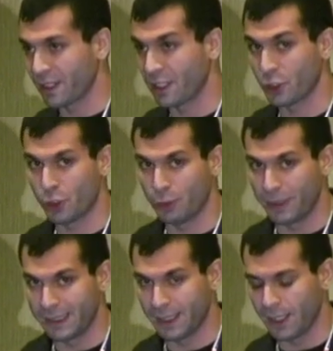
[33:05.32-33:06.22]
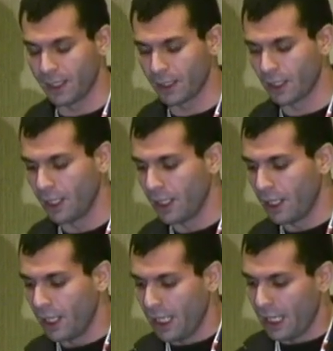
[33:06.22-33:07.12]
that it should be seeing.
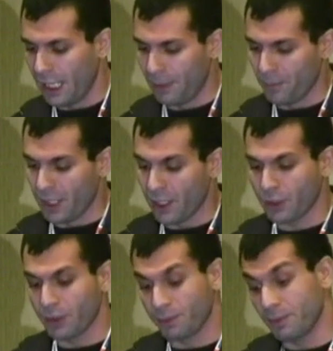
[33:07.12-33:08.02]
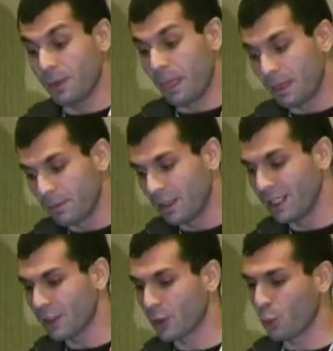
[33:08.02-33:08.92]

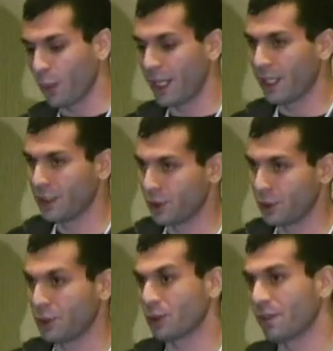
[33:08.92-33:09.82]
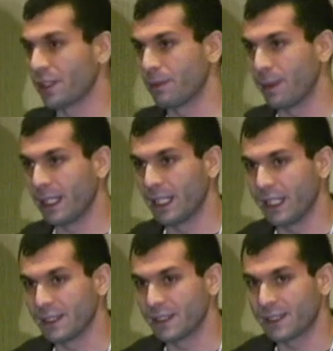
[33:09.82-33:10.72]
Another way to do certificate pinning
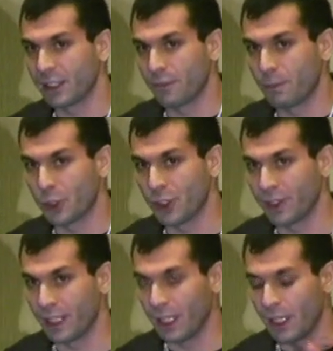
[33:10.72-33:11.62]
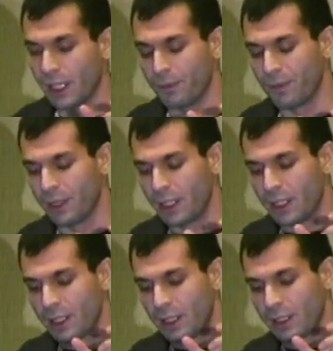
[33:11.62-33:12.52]
is, instead of pushing the
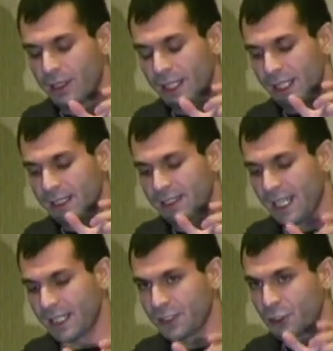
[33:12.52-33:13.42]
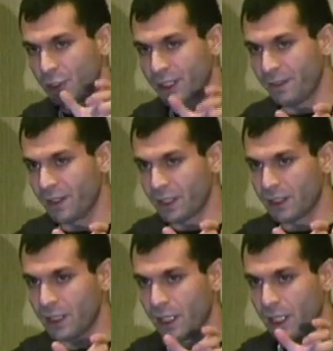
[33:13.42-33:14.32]
exact
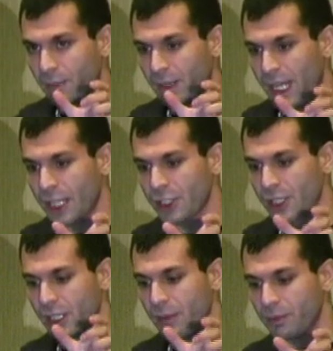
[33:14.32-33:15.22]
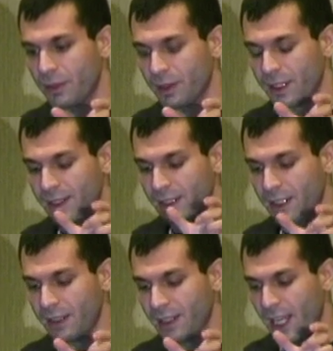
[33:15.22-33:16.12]
certificate hash,
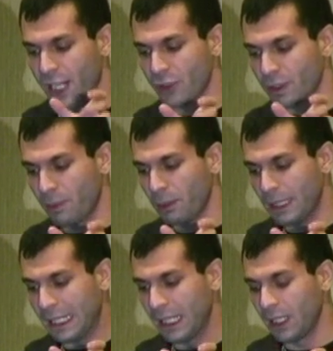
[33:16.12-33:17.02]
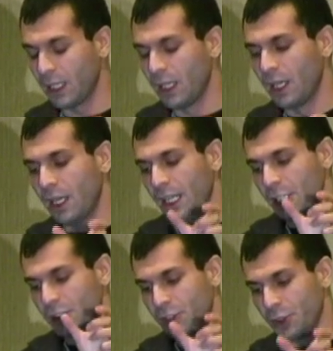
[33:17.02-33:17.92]
the hash of the public key
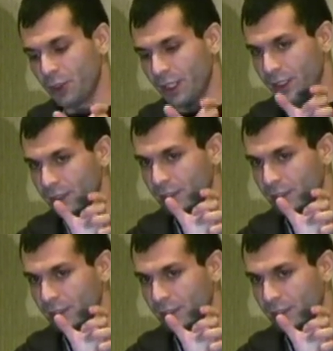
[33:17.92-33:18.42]
into the